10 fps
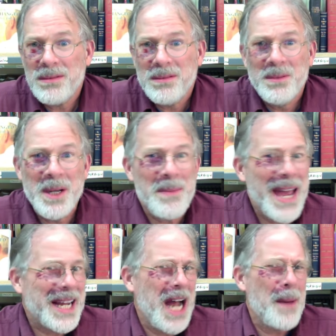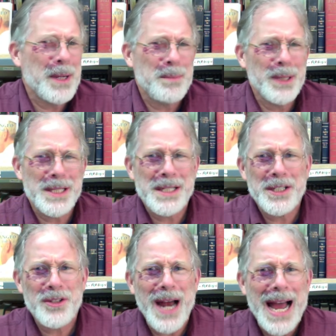we make comic books and
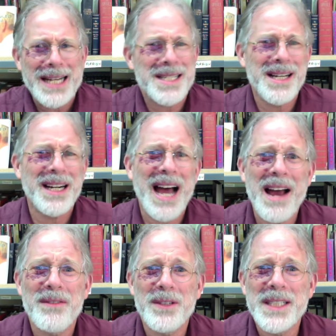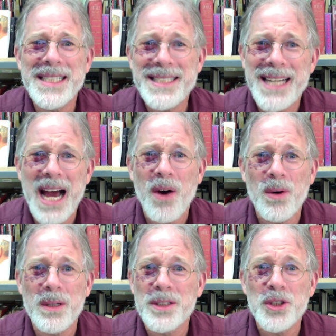tracts, not ivory
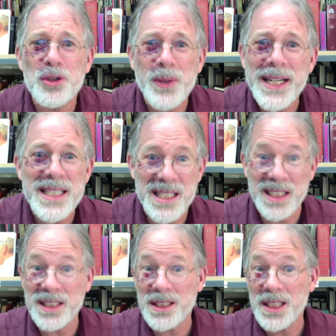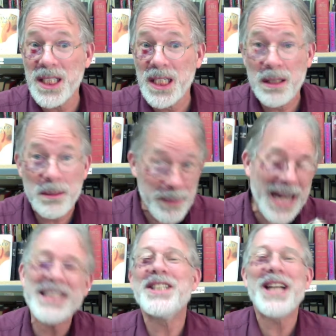tower treatises.
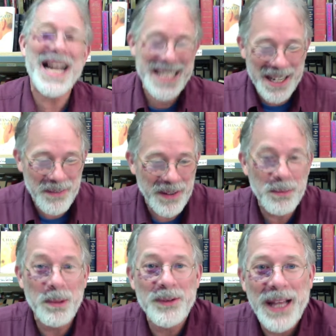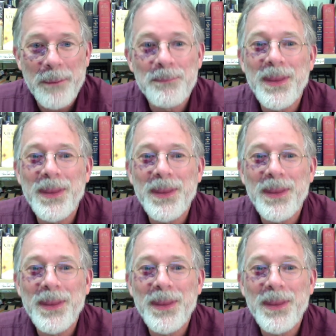Back to Jack's 85th birthday.